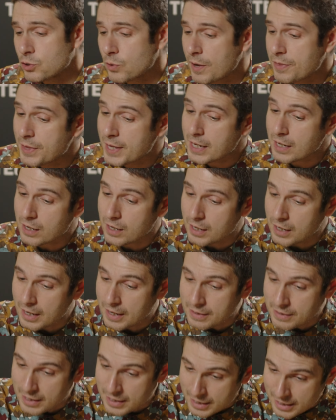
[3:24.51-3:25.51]
So I think
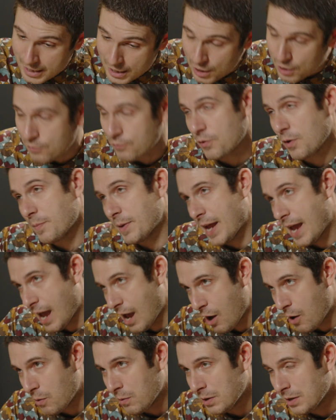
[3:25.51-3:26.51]
in the year from
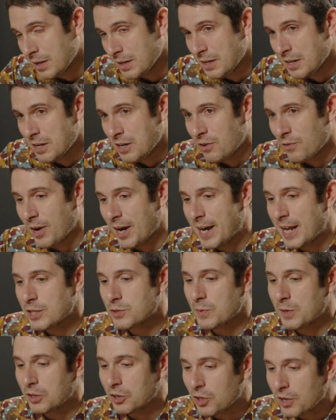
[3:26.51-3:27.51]
now, right,
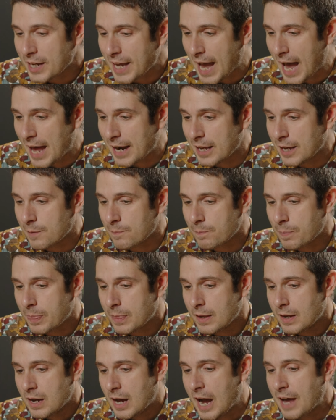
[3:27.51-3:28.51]
as we look at it,
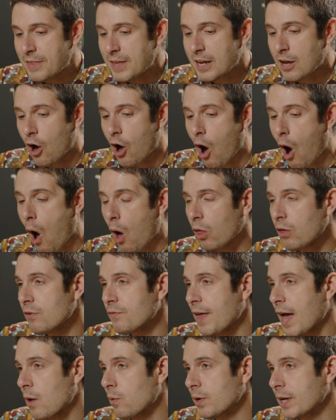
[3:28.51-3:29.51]
I think all
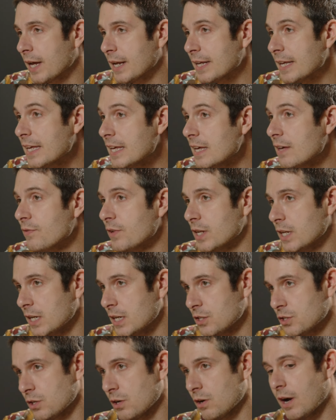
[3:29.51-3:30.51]
of that will get even
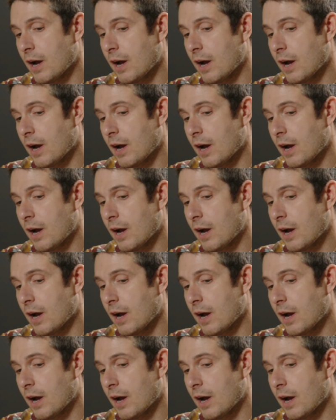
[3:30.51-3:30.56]
easier.